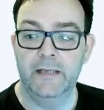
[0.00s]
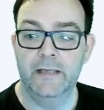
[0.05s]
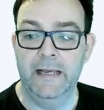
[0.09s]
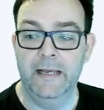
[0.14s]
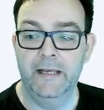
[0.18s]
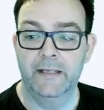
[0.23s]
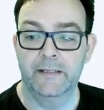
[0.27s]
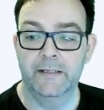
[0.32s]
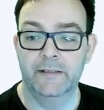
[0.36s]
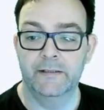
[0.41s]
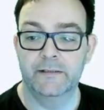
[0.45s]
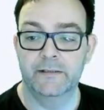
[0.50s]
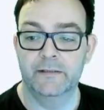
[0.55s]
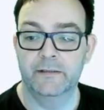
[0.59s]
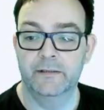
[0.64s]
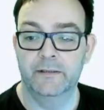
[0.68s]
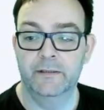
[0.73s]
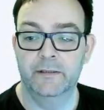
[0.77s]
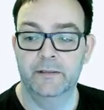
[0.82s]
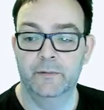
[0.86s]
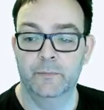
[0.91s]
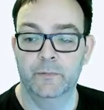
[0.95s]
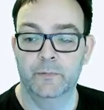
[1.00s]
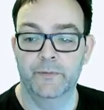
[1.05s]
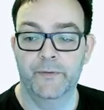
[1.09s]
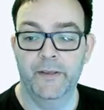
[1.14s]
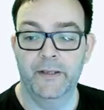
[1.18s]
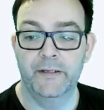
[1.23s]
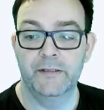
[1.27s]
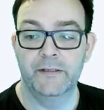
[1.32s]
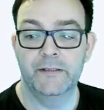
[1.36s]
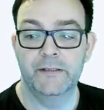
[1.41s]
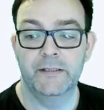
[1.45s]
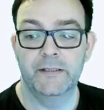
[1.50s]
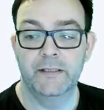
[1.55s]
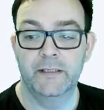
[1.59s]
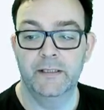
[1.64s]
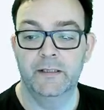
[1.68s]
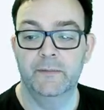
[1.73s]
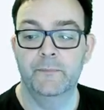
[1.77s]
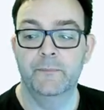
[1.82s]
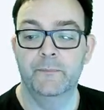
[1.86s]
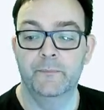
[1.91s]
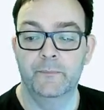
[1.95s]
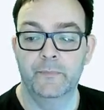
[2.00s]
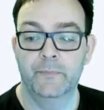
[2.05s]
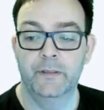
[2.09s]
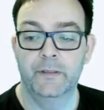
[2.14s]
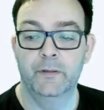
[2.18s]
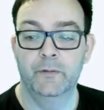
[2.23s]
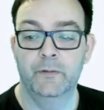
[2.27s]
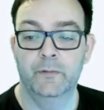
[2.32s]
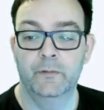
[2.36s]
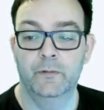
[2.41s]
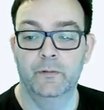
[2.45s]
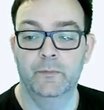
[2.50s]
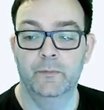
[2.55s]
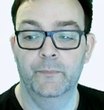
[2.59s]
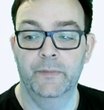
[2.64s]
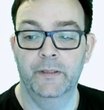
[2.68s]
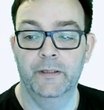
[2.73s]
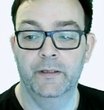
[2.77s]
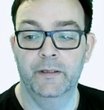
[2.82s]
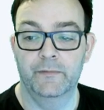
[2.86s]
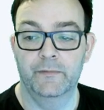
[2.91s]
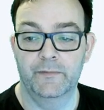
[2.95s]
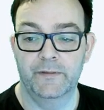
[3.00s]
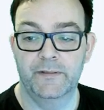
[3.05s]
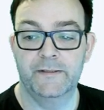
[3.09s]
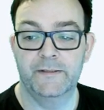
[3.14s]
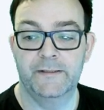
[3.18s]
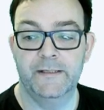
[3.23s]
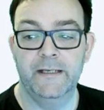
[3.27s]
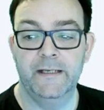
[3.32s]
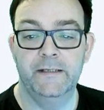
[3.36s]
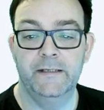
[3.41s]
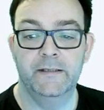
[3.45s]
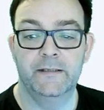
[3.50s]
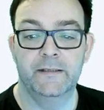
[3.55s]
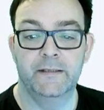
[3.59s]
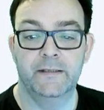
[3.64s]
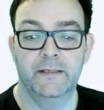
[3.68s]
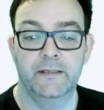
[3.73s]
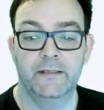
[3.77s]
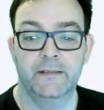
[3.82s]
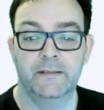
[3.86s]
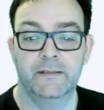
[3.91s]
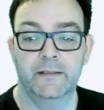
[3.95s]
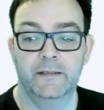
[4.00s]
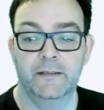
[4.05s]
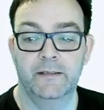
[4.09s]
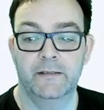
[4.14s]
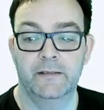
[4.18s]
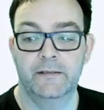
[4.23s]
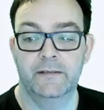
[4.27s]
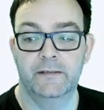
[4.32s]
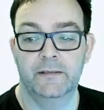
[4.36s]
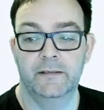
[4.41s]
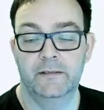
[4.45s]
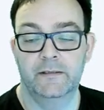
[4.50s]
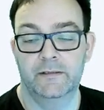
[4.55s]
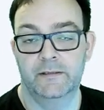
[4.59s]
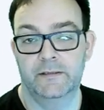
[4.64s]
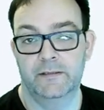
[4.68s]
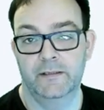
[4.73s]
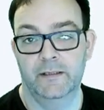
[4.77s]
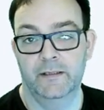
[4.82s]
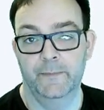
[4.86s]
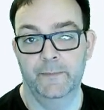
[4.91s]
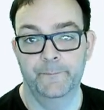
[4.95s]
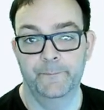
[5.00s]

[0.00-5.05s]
and you will then see your, you know, status is that it's